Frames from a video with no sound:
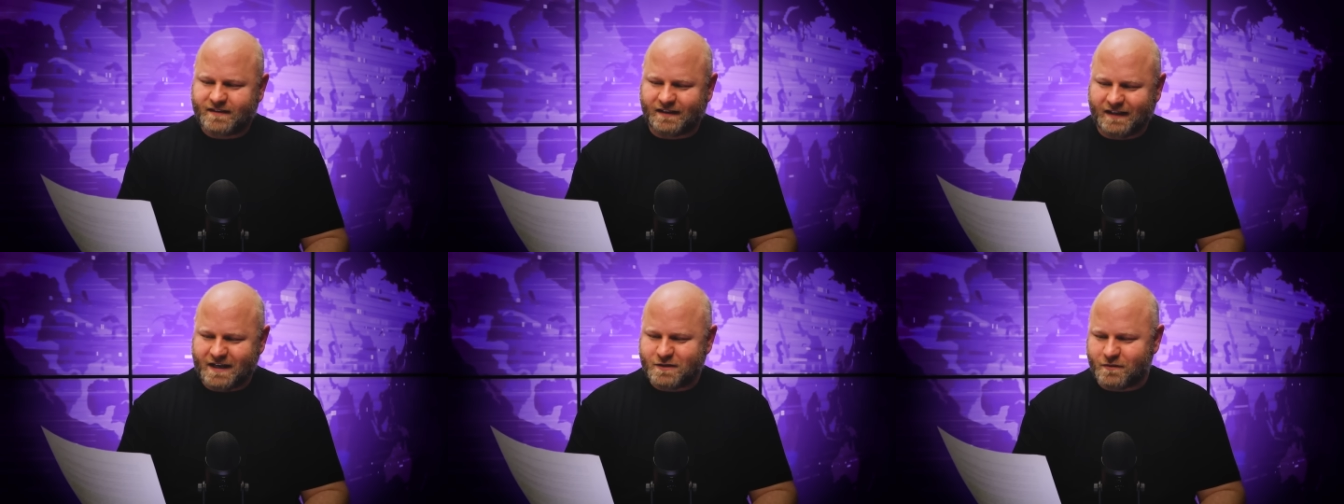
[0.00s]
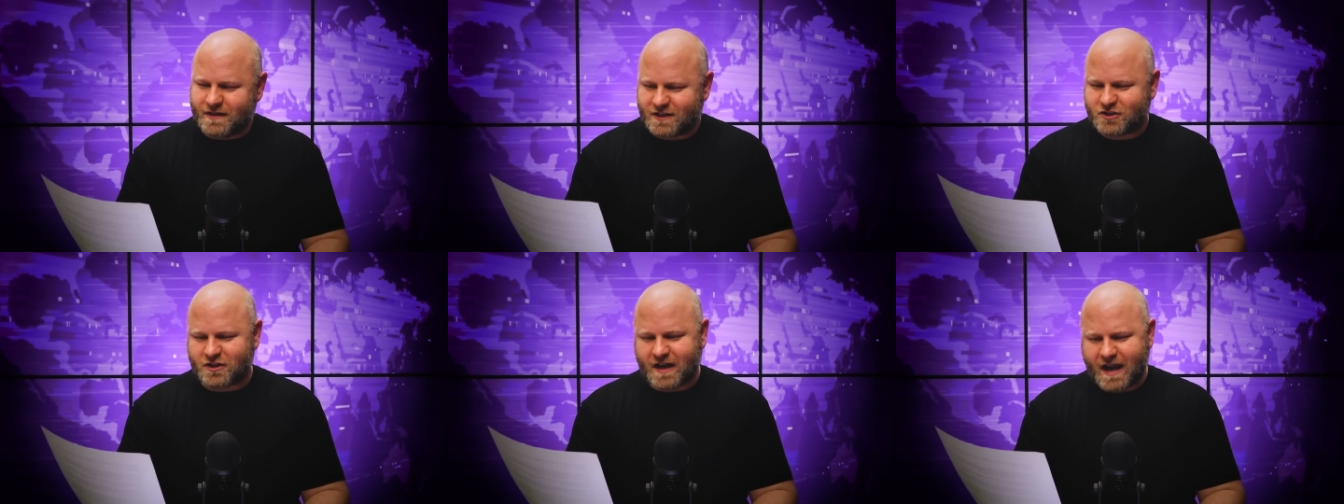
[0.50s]
that led to
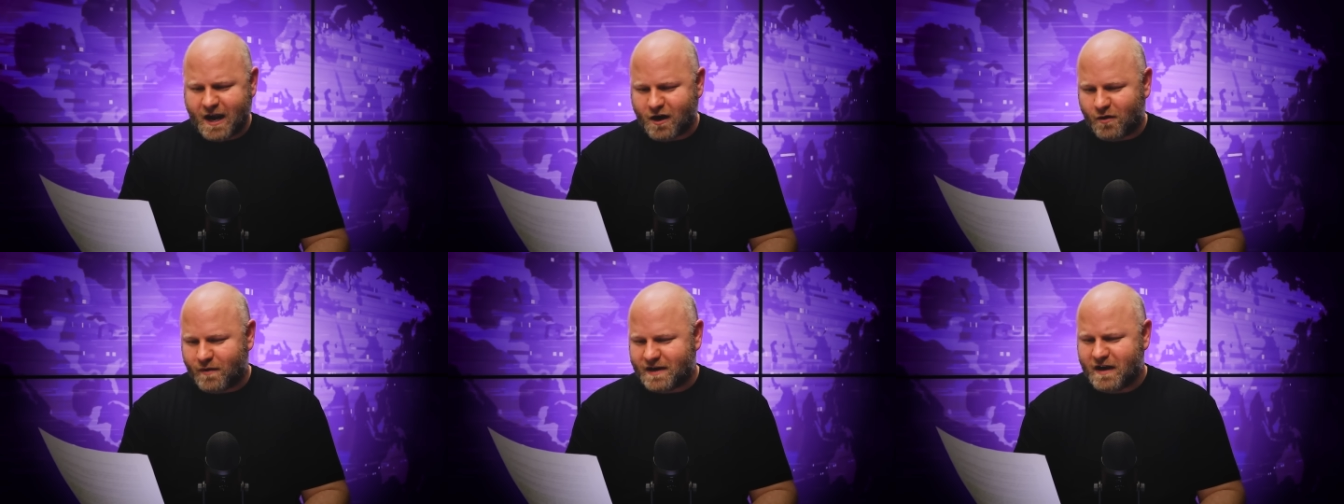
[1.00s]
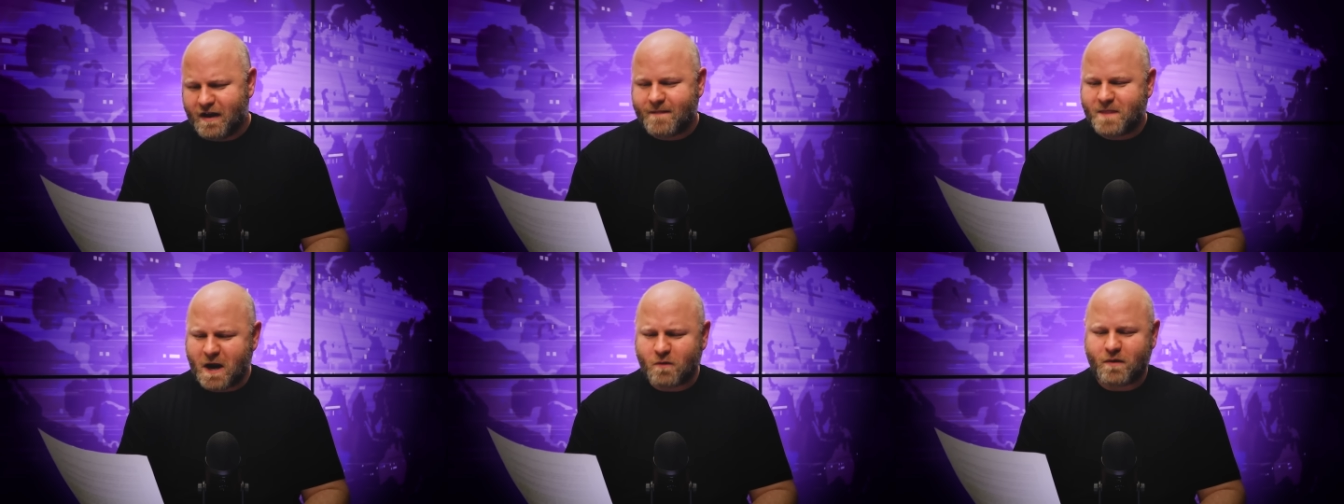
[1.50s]
addiction to heroin.
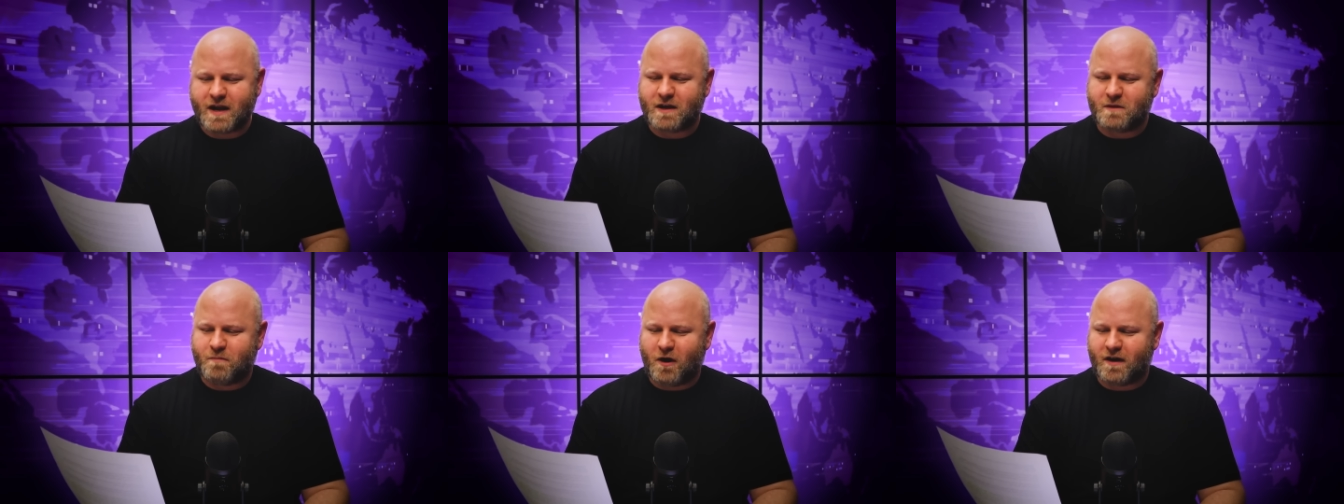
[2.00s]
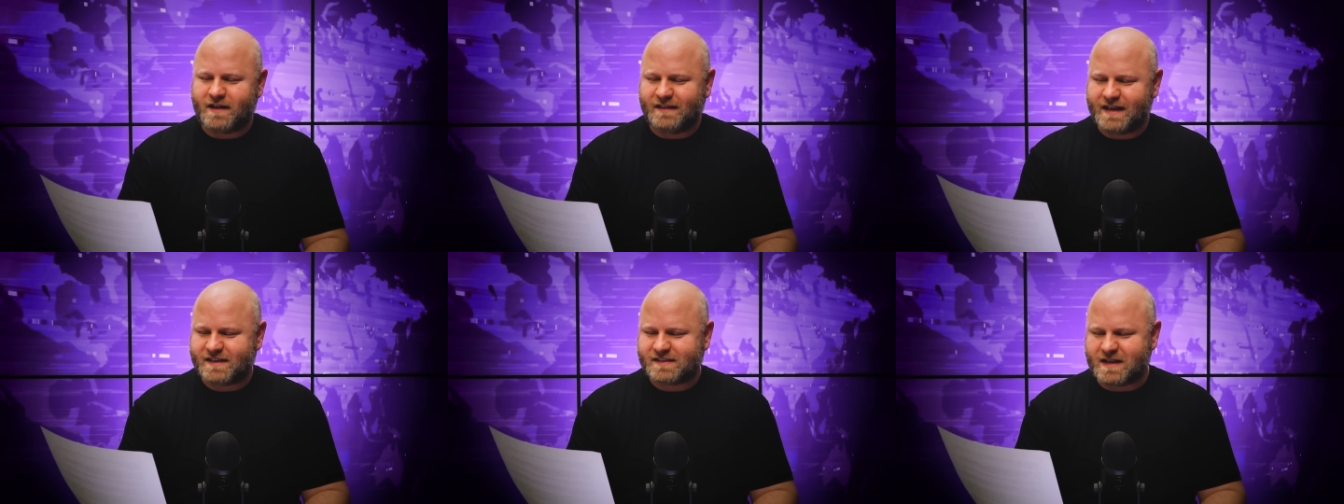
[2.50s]
Their wing of the party
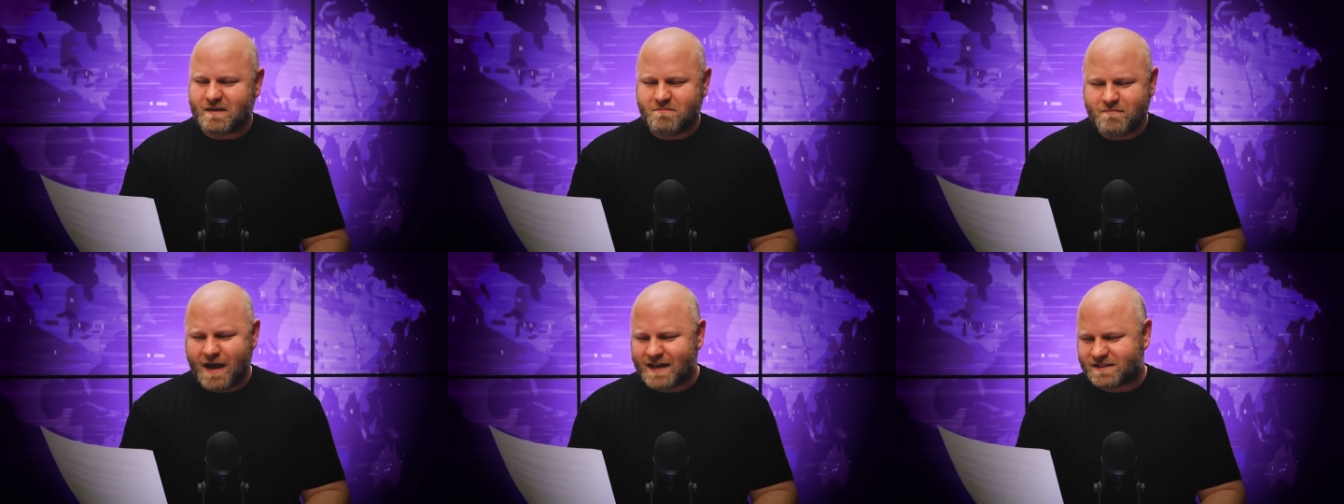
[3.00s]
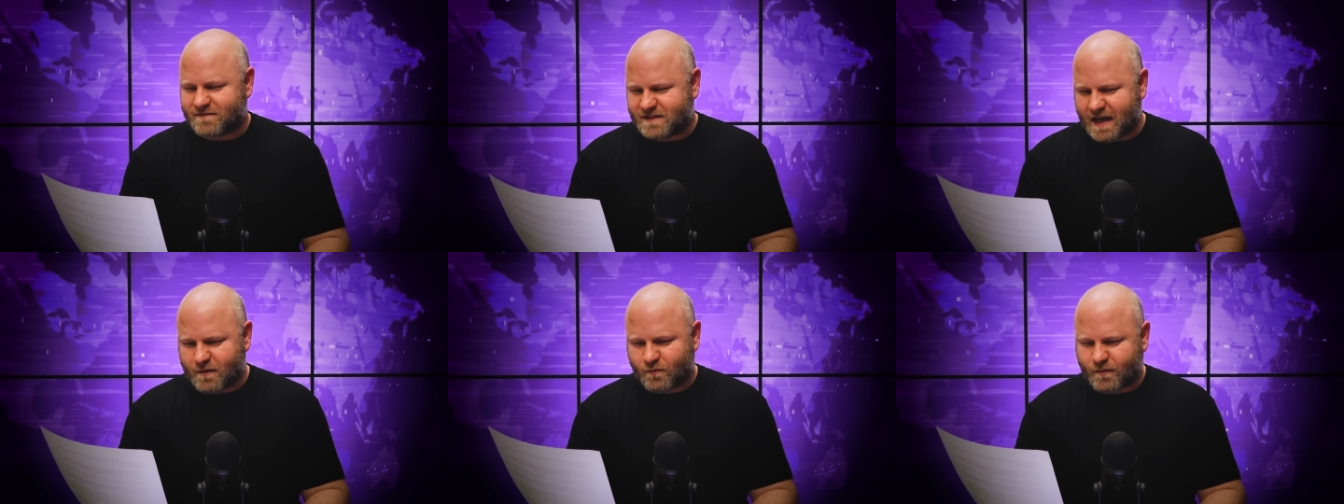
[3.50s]
led us into massive
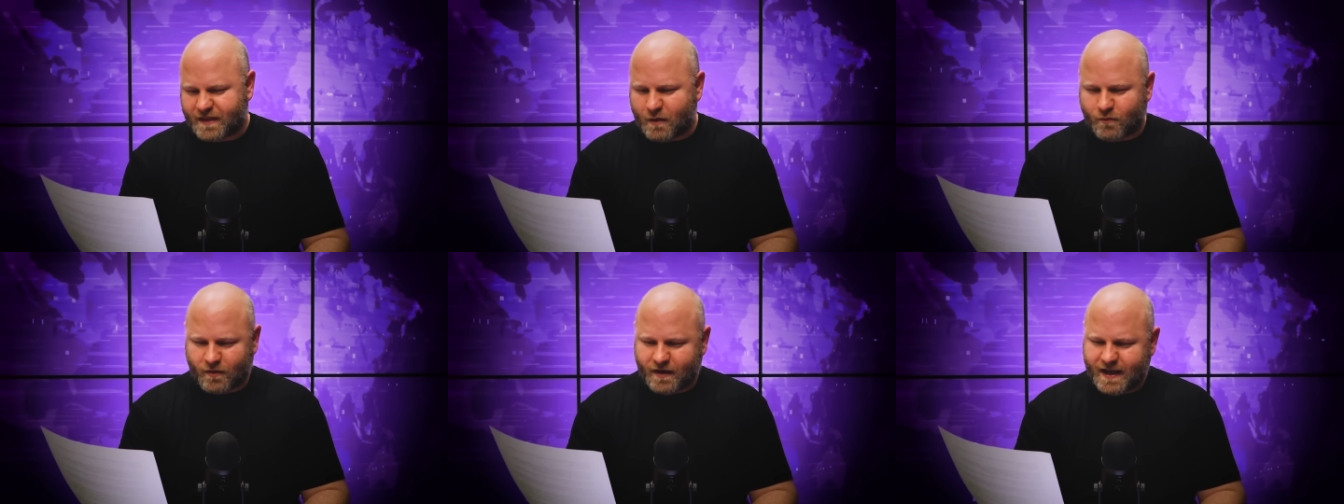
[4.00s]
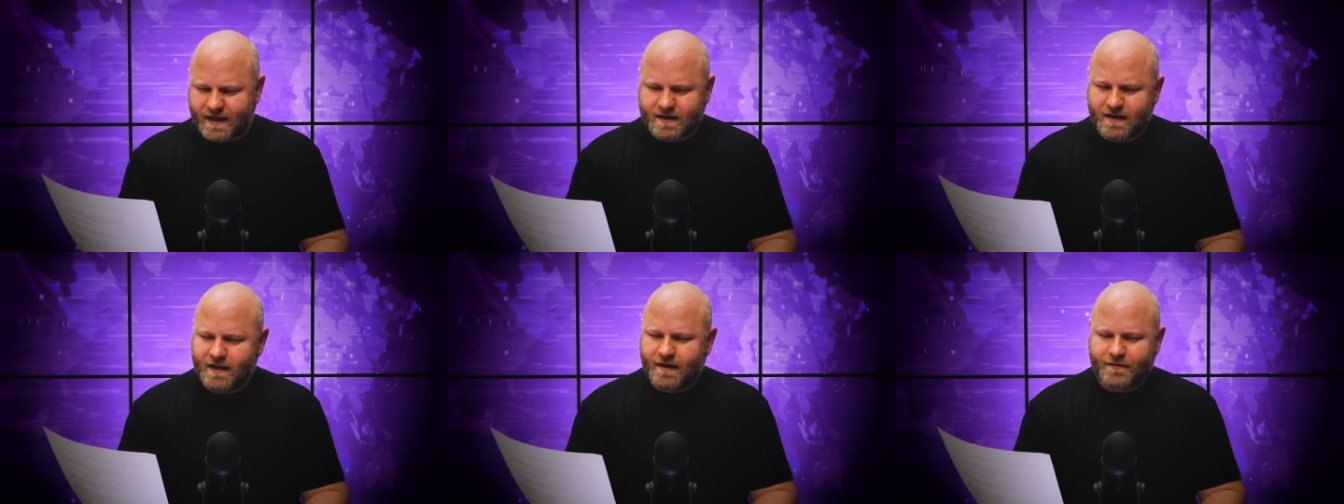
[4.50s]
debt that we're in.